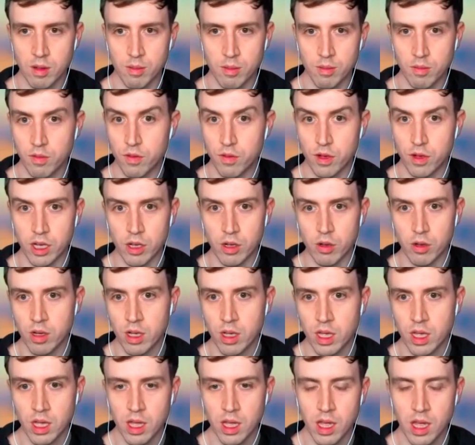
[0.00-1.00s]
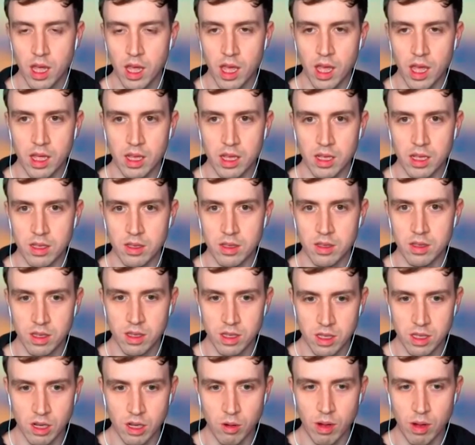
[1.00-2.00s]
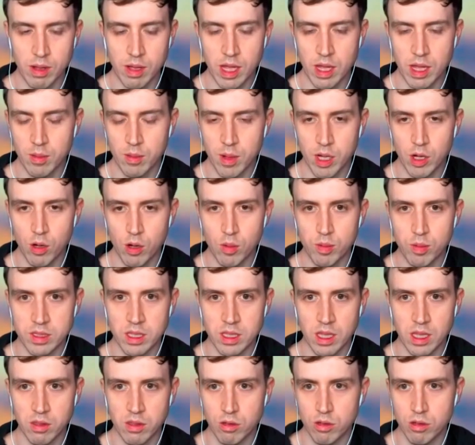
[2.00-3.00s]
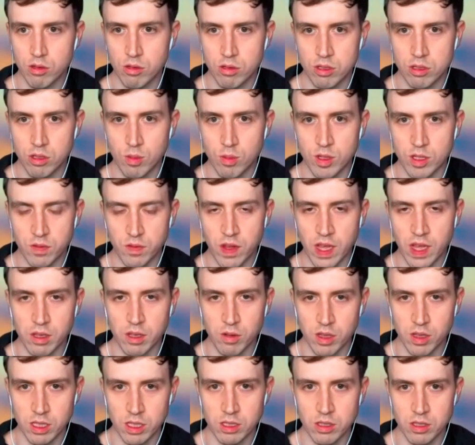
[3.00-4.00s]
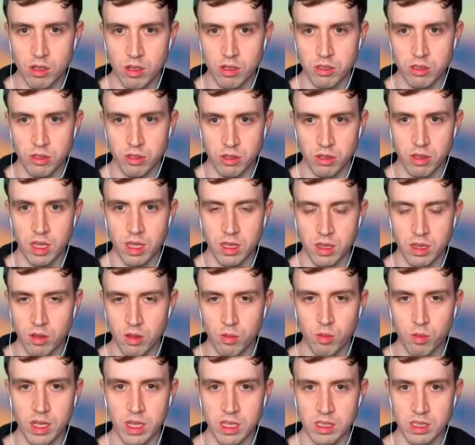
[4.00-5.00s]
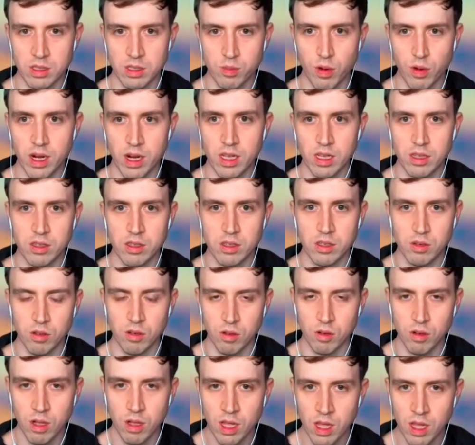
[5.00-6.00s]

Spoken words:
you. And my hope is that there's so much value in this culture that we can spread it to